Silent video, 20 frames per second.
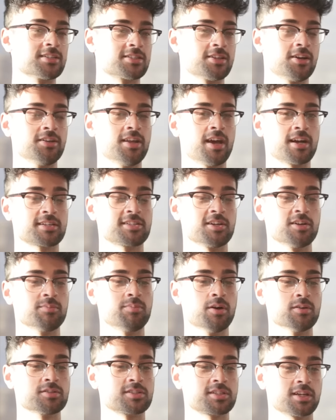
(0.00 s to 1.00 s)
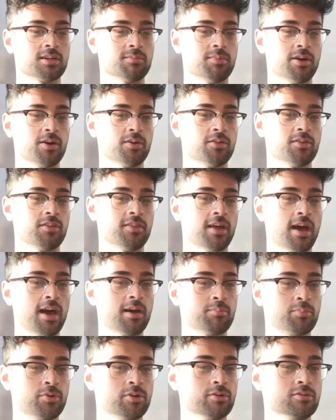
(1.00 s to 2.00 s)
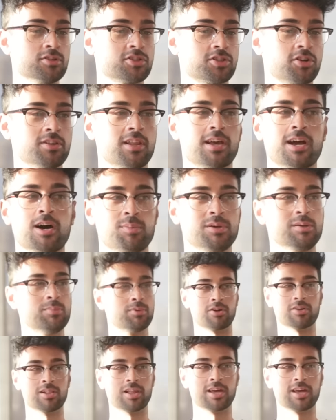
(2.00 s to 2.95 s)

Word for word: I saw Nextel posting about that producer and like how people are